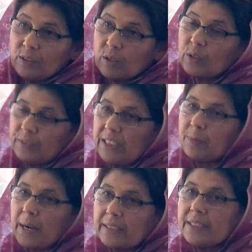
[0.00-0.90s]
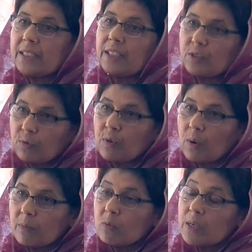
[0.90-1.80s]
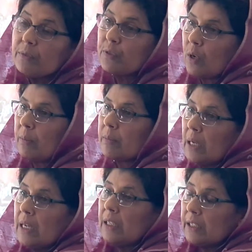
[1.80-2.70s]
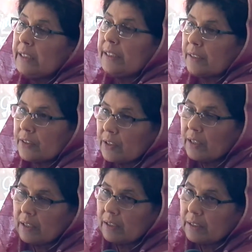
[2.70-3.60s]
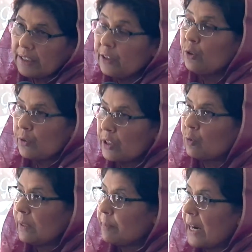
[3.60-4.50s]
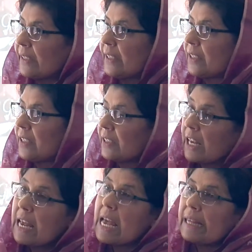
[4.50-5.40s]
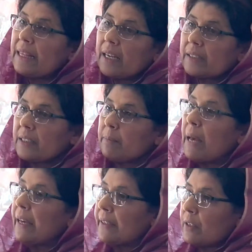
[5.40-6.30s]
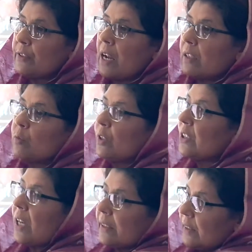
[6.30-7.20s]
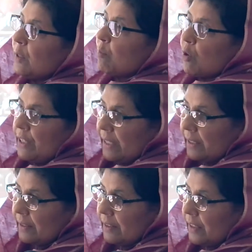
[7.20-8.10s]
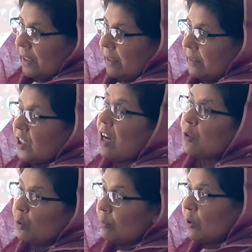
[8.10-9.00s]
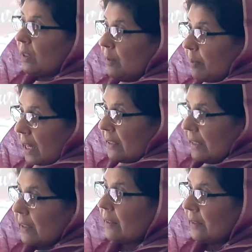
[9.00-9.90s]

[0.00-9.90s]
a lot of these practices were from earlier Hindu ritual practices, that Bhairav Rag was sung in the morning, Jago Mohan Pyare,